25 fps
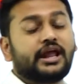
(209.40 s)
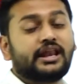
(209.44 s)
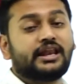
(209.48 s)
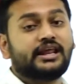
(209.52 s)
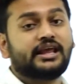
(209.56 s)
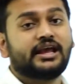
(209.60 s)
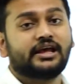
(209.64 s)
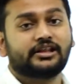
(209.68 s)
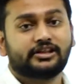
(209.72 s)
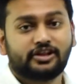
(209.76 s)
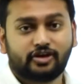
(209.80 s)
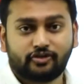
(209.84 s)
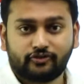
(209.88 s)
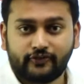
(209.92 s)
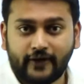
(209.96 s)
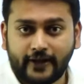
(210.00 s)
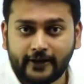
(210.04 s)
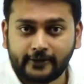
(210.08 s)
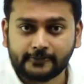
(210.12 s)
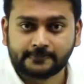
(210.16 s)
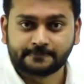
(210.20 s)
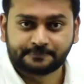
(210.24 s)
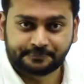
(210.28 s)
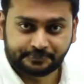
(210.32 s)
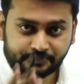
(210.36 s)
any other
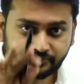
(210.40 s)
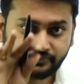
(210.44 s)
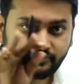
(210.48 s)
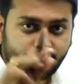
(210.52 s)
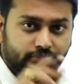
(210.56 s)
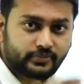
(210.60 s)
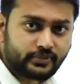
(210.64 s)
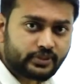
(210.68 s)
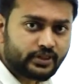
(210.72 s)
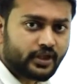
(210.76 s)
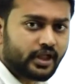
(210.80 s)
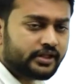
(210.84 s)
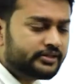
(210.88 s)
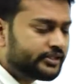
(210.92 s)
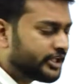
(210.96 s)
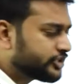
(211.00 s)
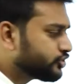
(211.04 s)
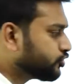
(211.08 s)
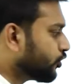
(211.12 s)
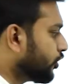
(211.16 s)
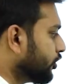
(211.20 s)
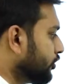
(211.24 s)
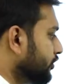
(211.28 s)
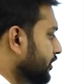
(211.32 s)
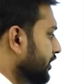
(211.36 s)
value. That's
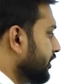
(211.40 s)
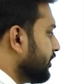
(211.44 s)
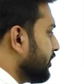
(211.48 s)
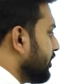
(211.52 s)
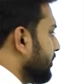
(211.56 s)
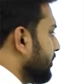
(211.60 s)
what you need to